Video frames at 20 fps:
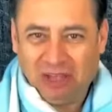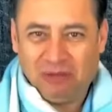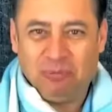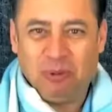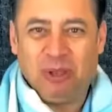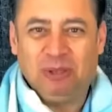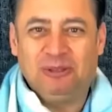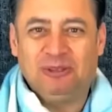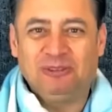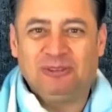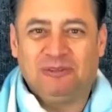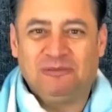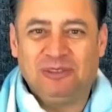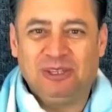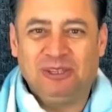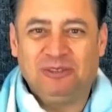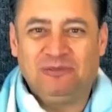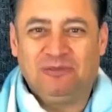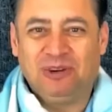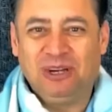advantage of
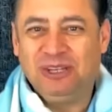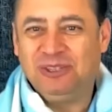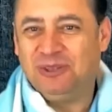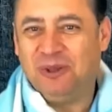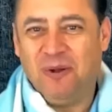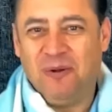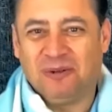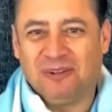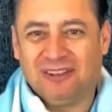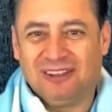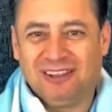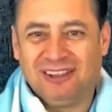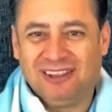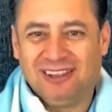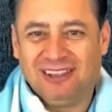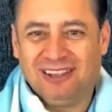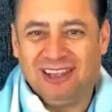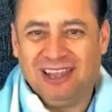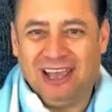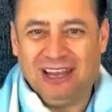this free song
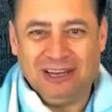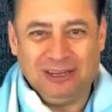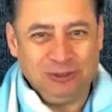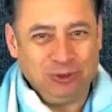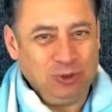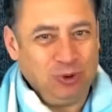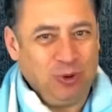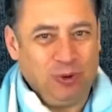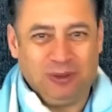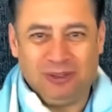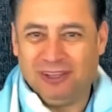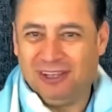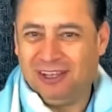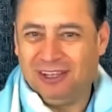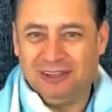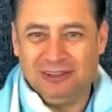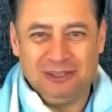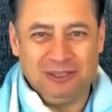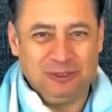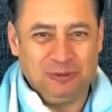and enjoy
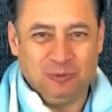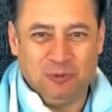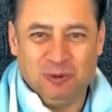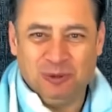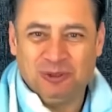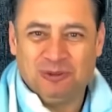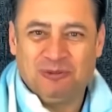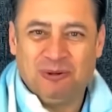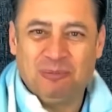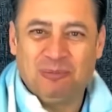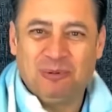this wonderful